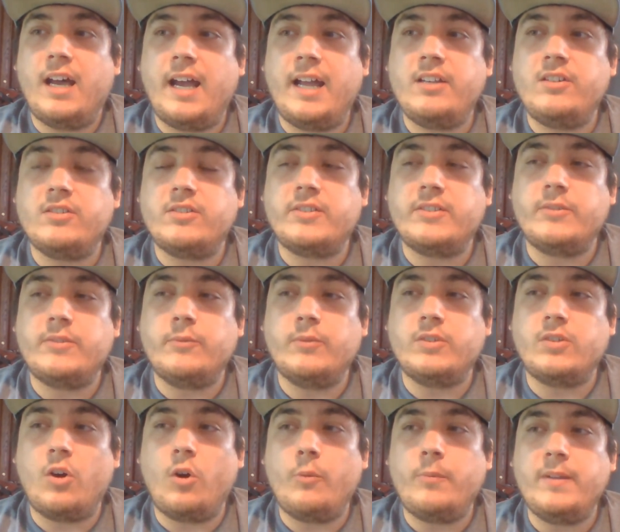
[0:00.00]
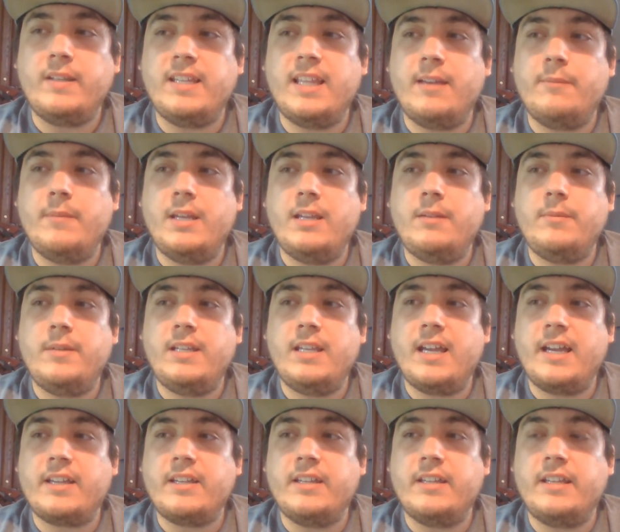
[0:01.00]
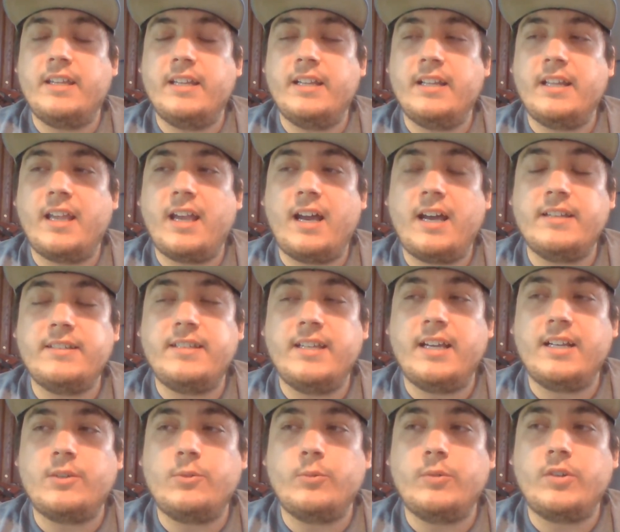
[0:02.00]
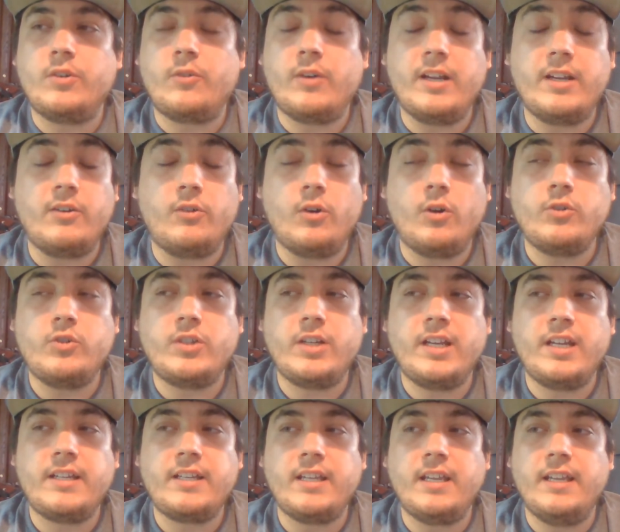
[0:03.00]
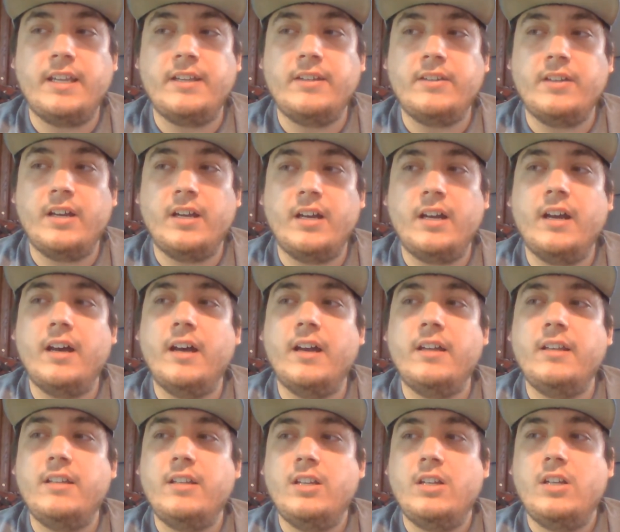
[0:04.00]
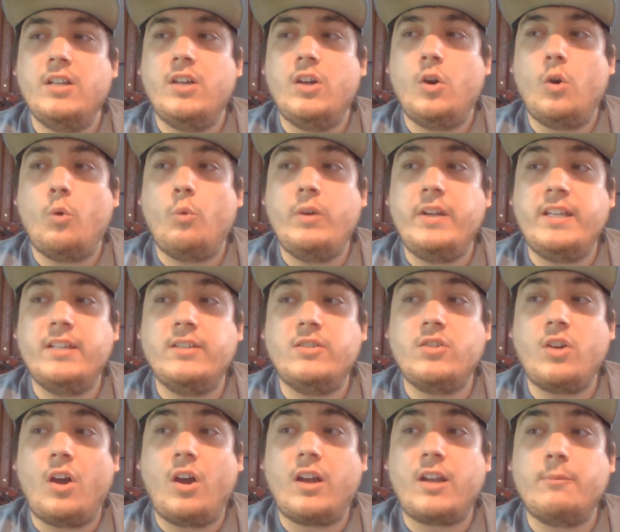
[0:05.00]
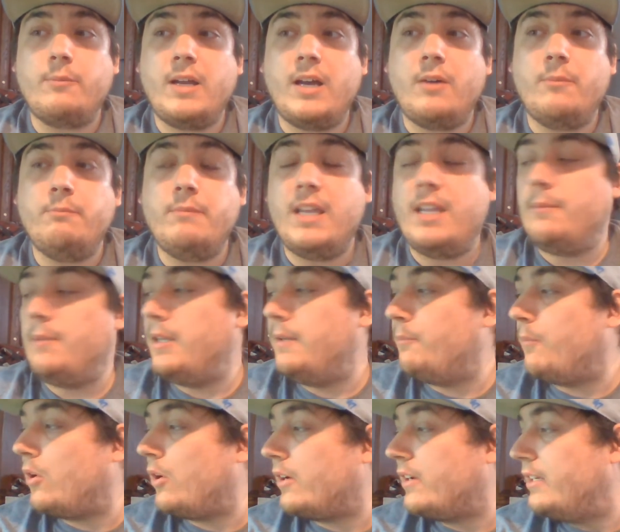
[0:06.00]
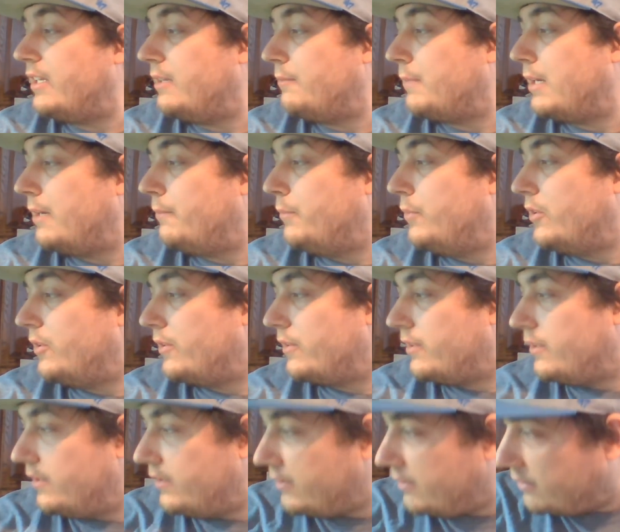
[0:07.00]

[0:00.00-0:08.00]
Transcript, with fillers: I just was hoping that maybe I can get in contact with Craig Groshek and uh, we could talk about maybe marketing my book.